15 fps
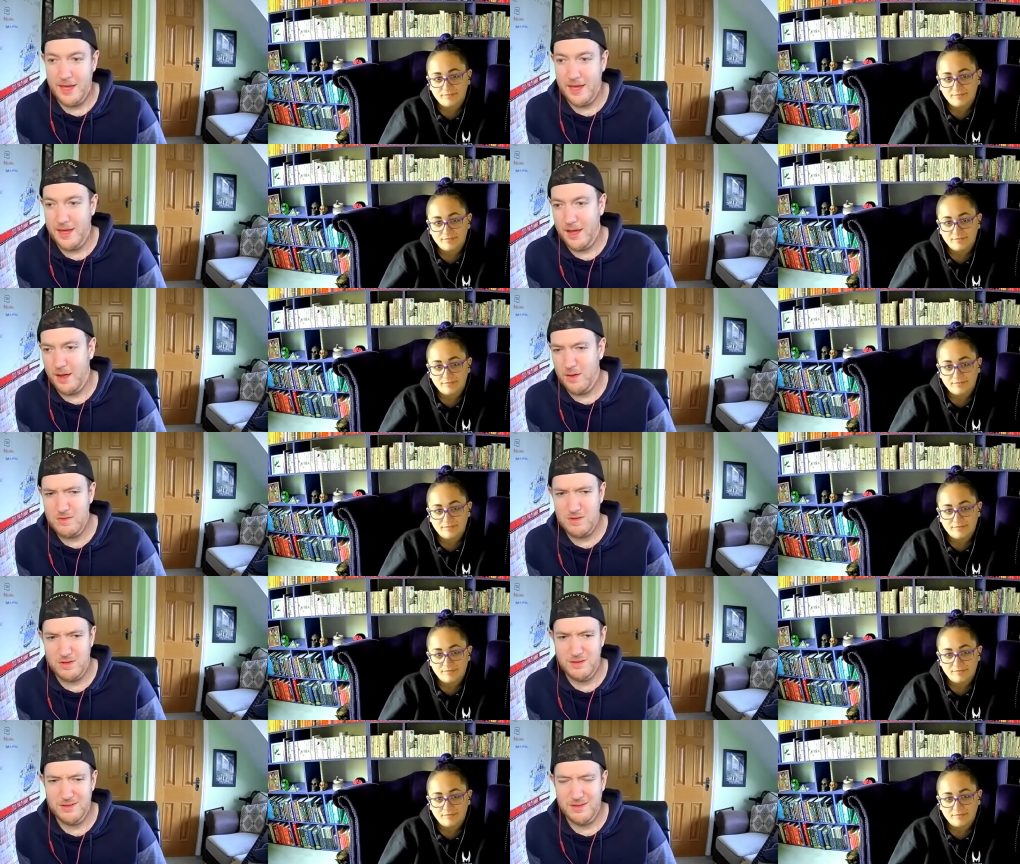Speaker 1: uh, hold
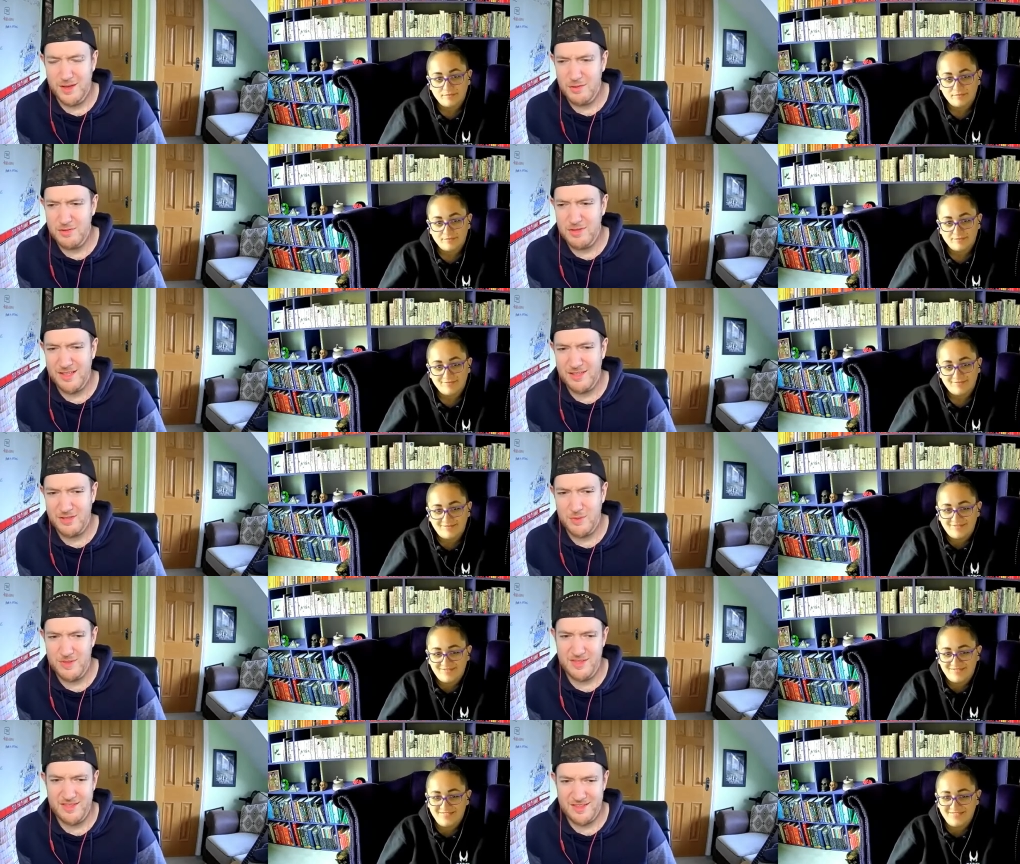on, I also did
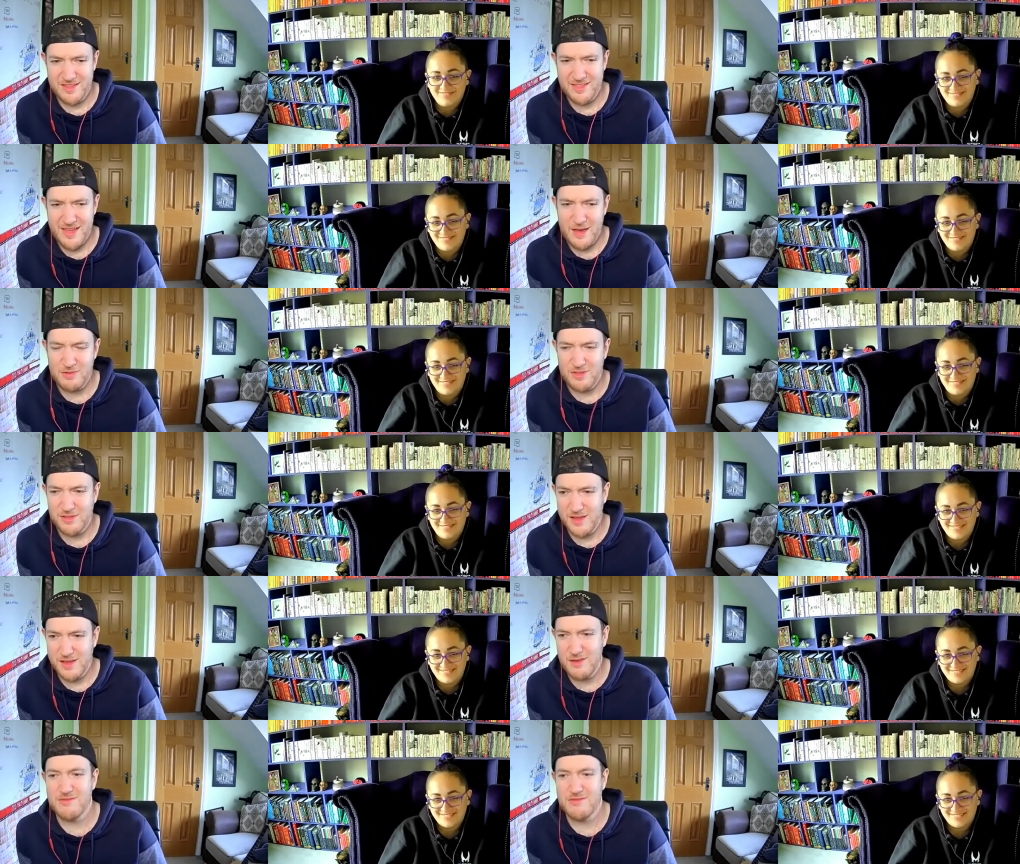26,000
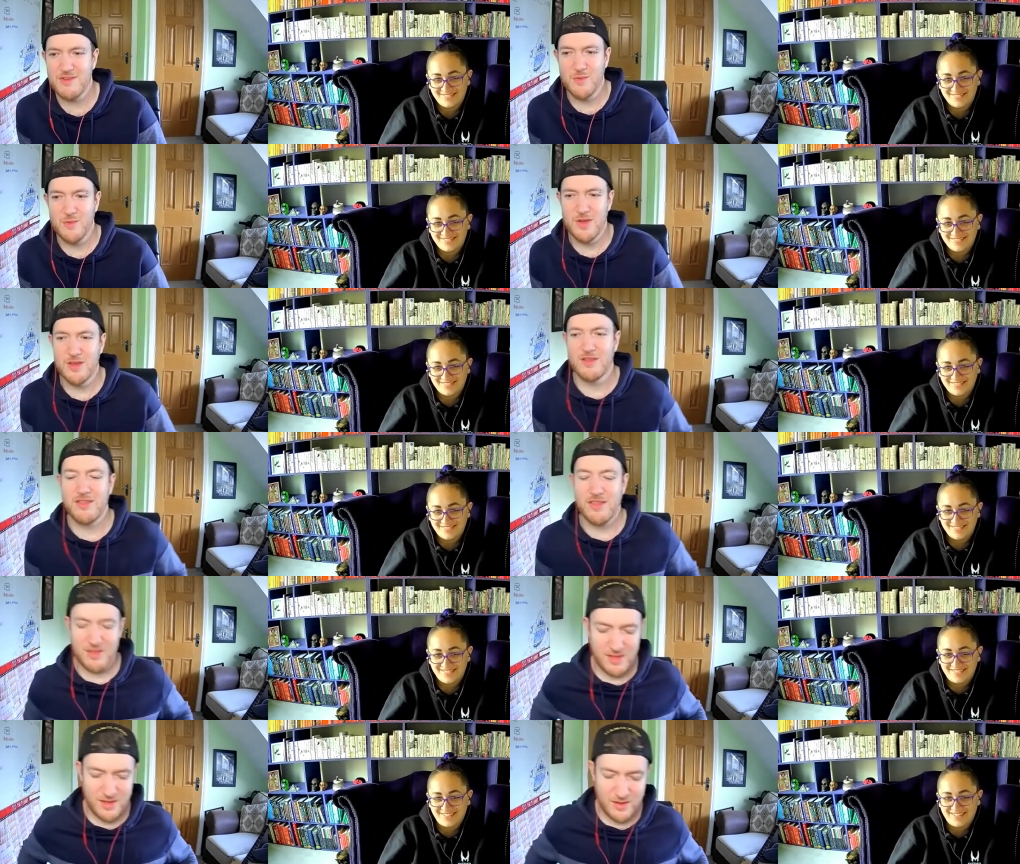ghostwritten words.
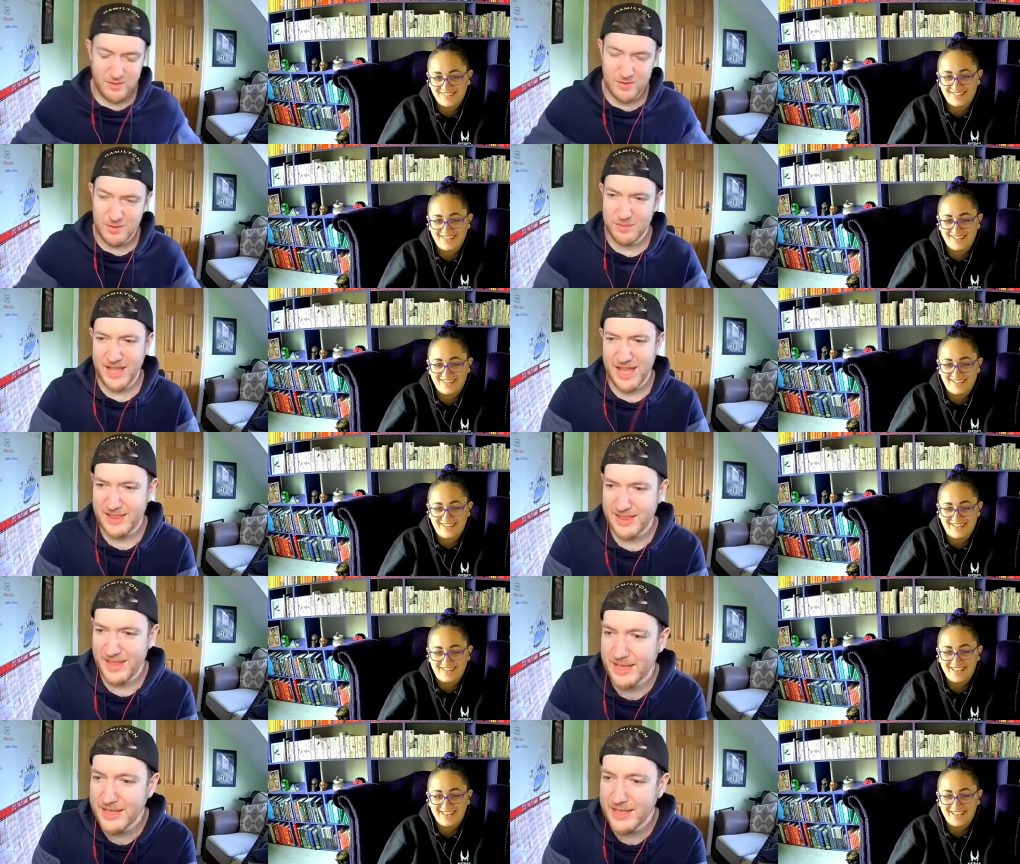So I'm going to add that.